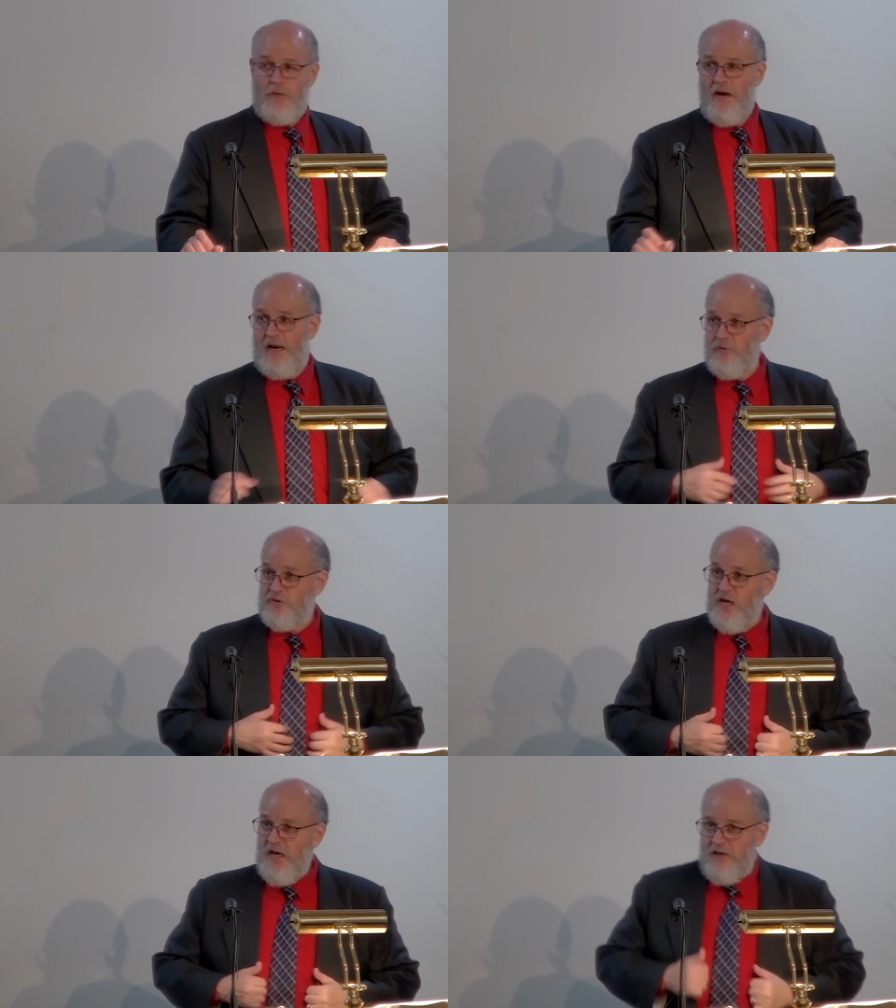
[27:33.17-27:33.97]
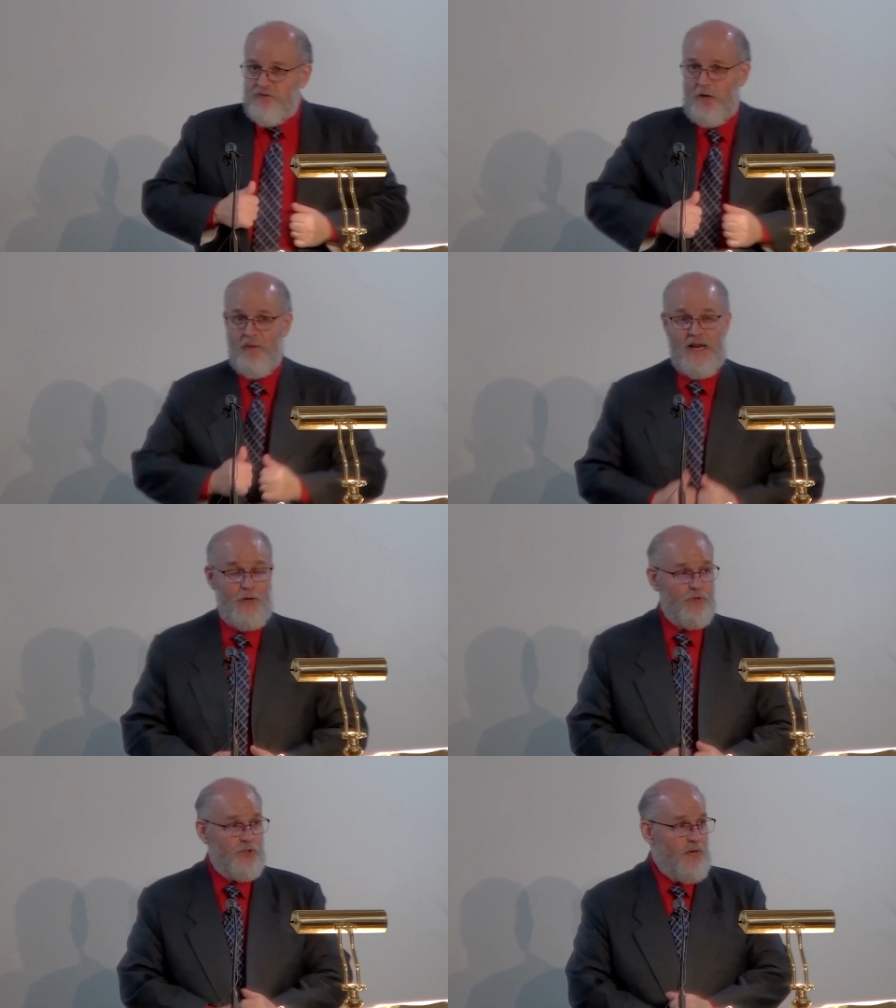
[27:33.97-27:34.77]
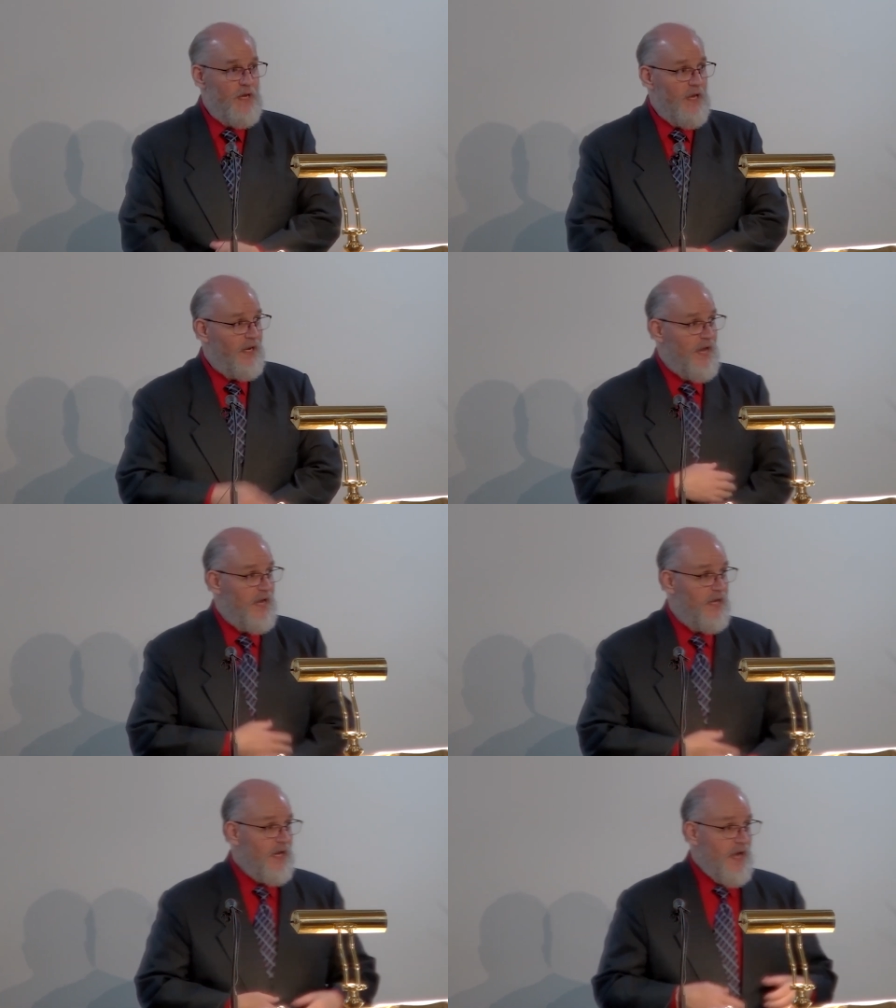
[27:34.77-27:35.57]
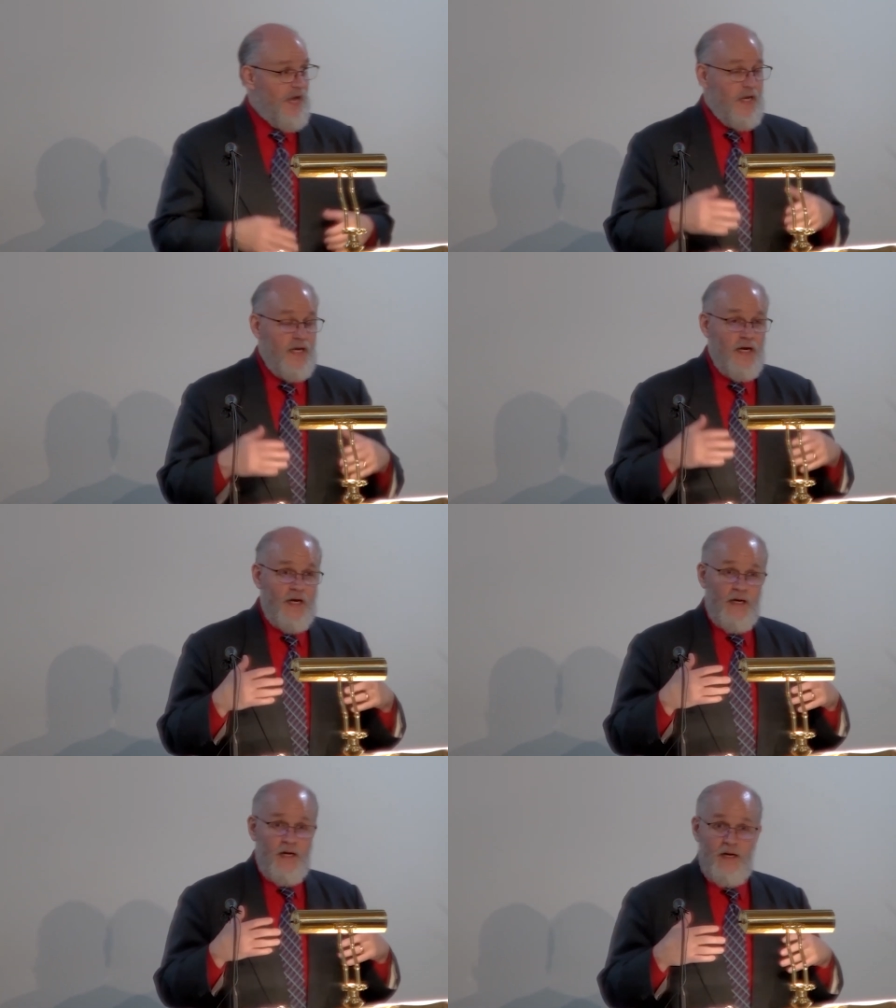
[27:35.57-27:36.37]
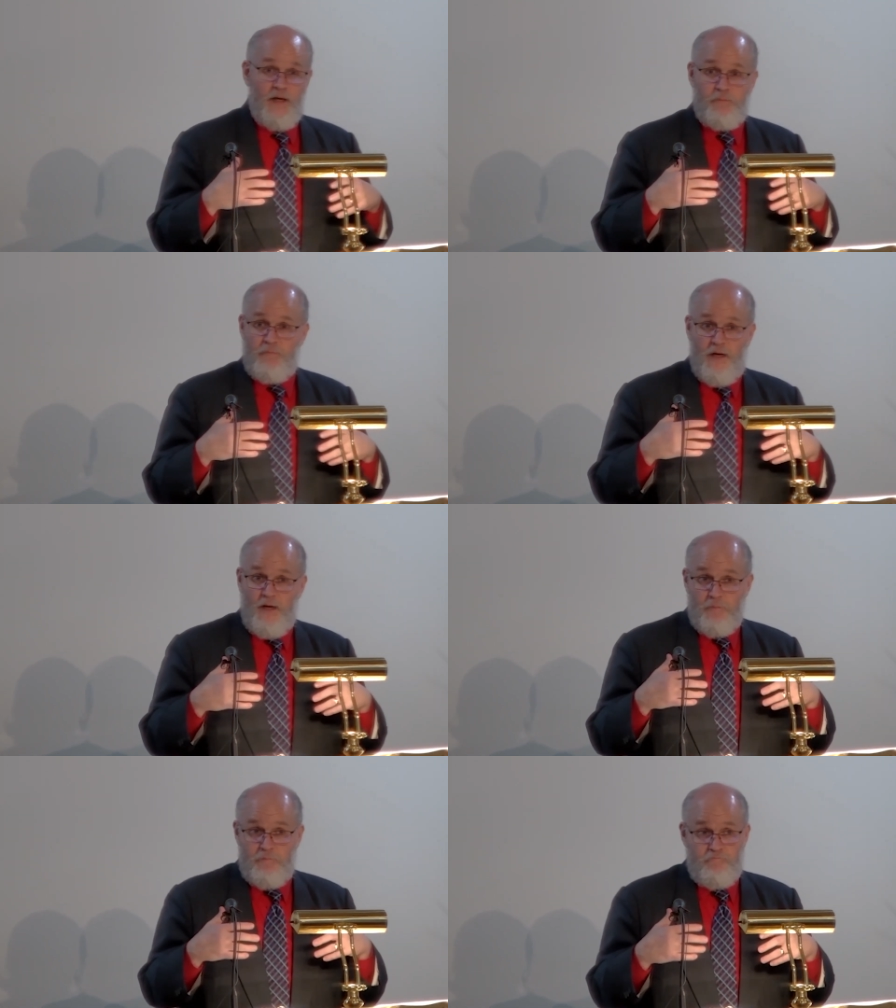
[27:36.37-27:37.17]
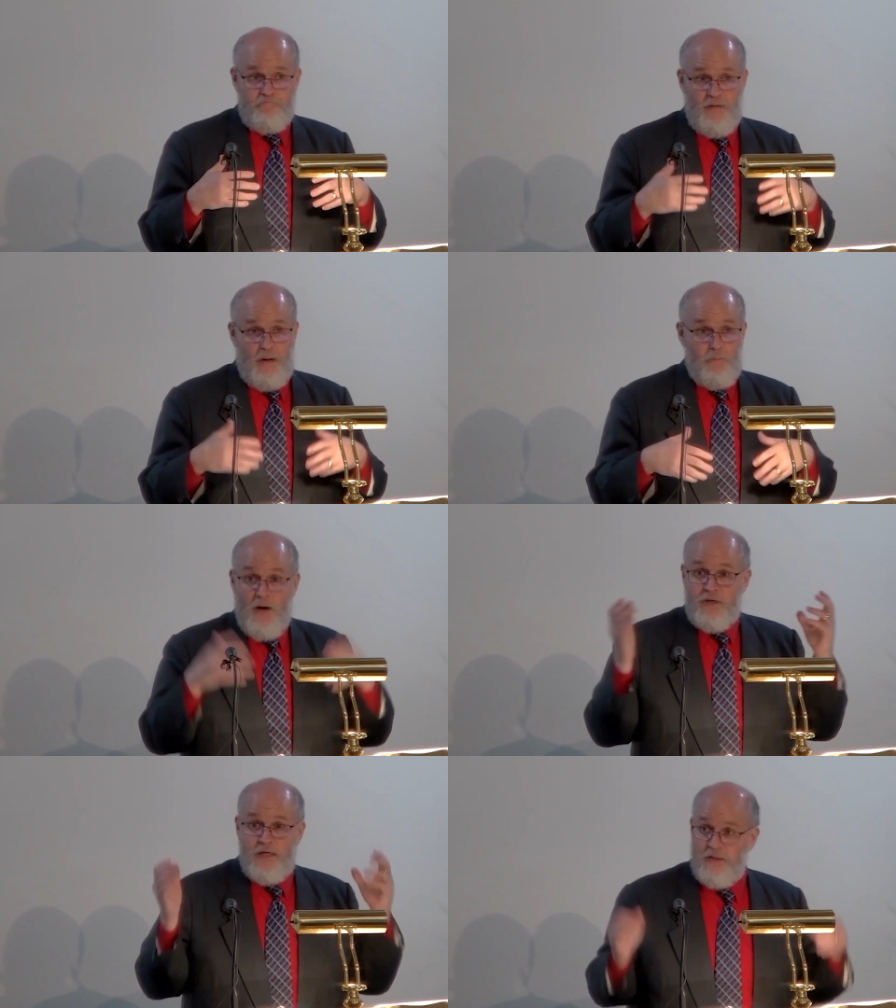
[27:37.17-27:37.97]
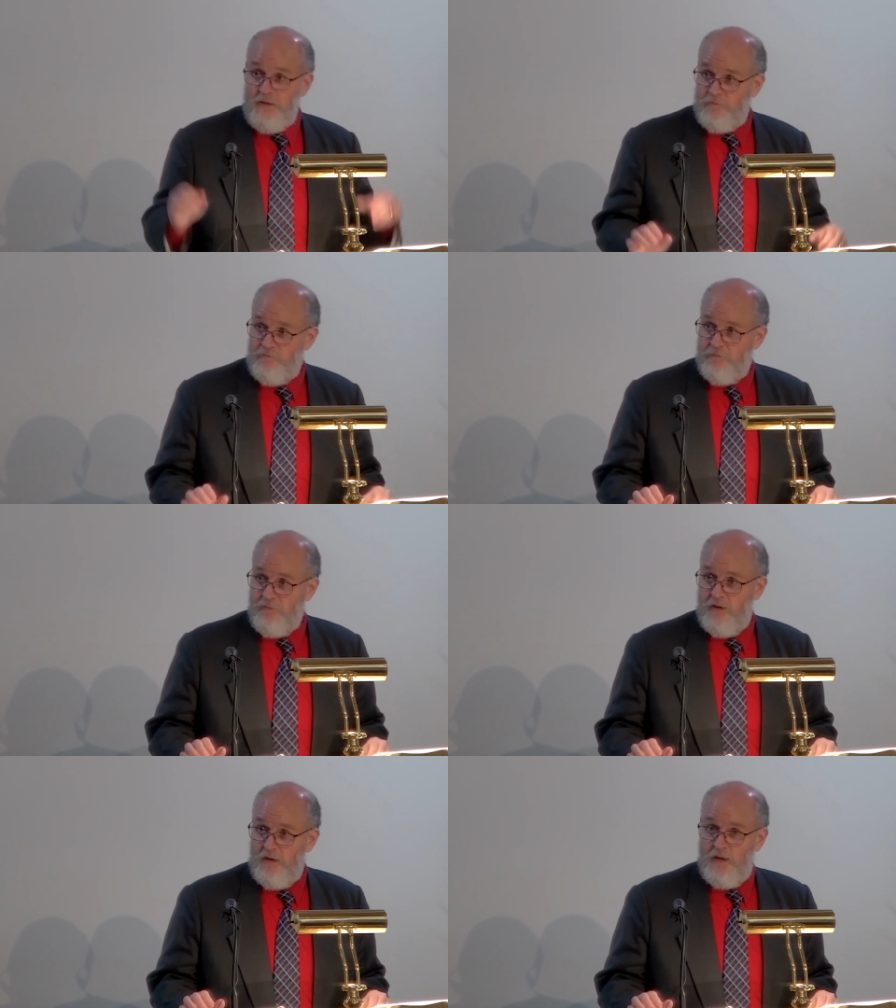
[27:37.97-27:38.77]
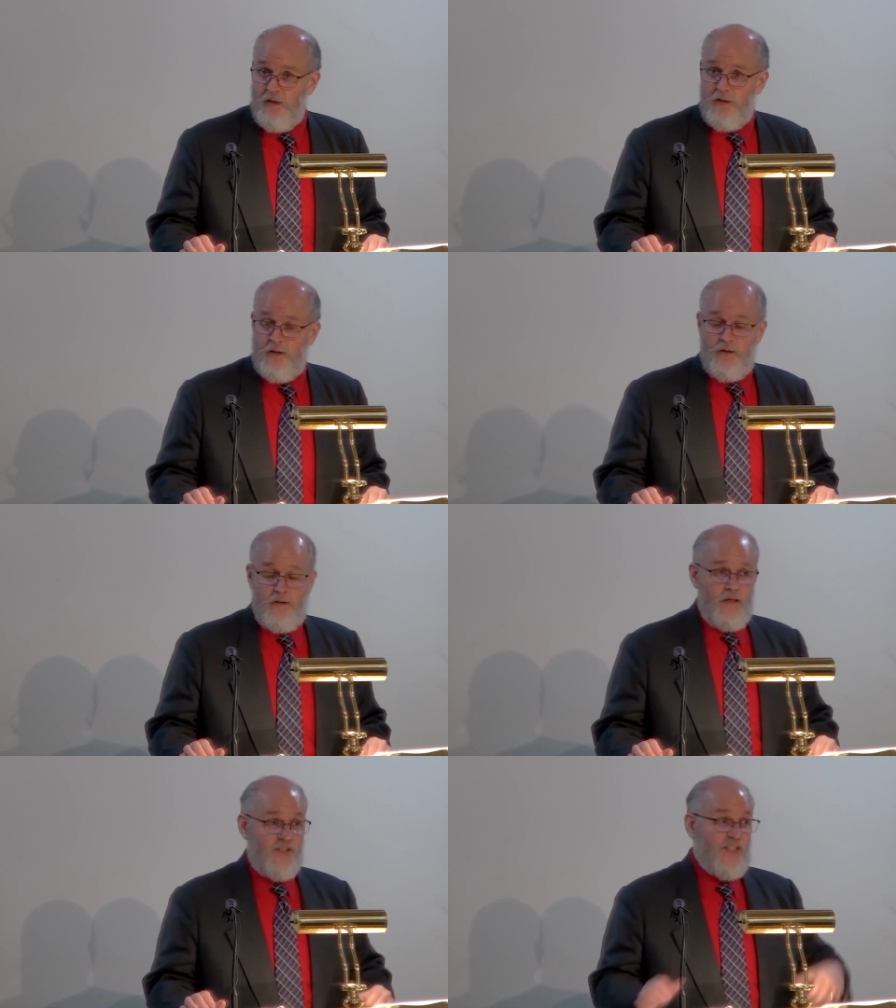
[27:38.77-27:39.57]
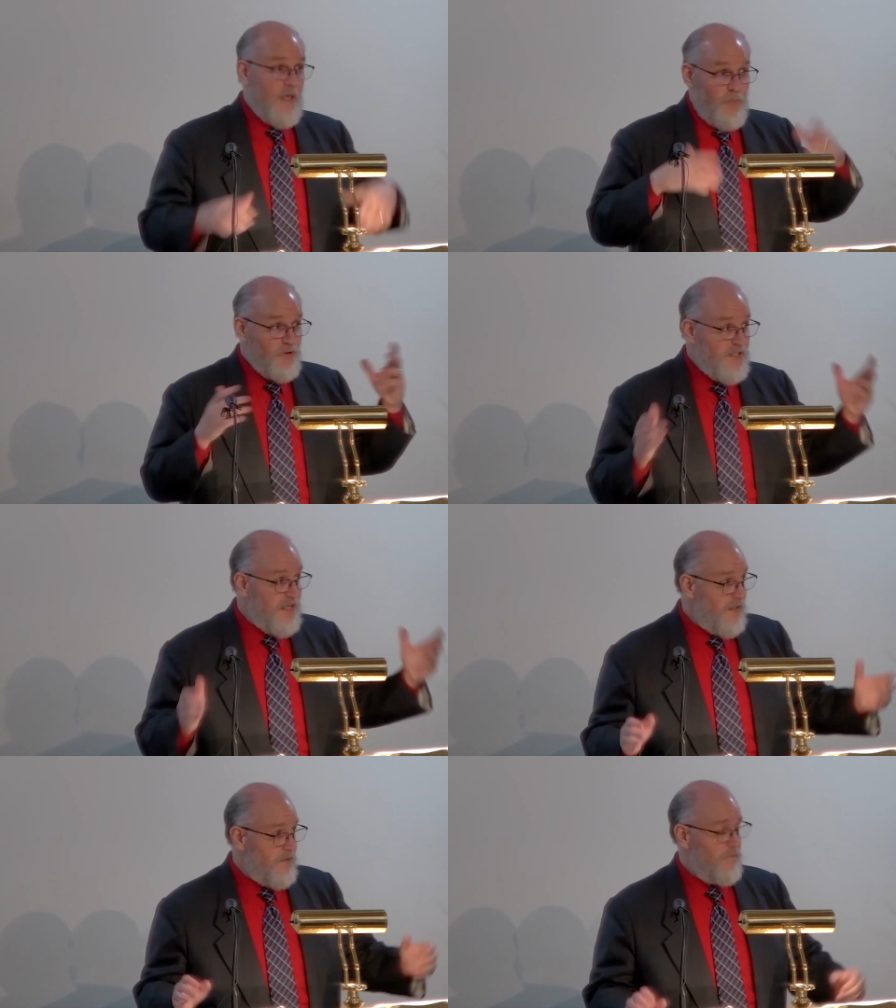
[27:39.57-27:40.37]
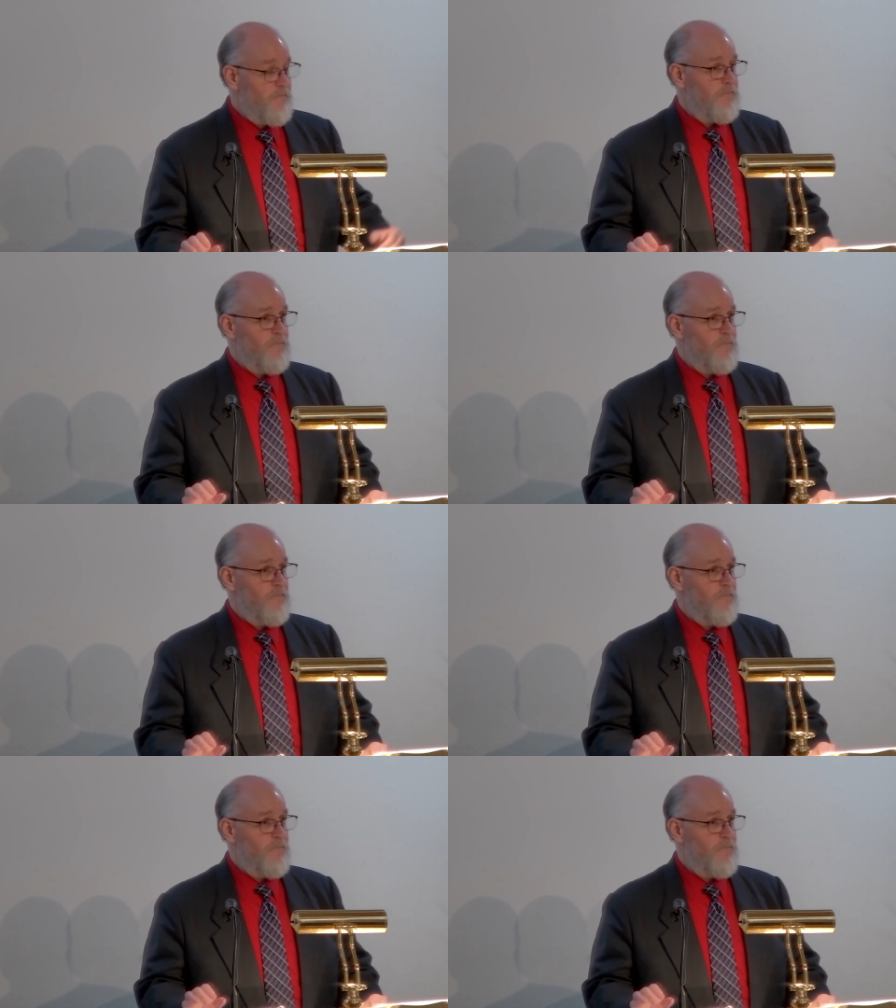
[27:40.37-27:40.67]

If somebody was, if somebody was being a, a, a, a, a bumpkin, a simpleton,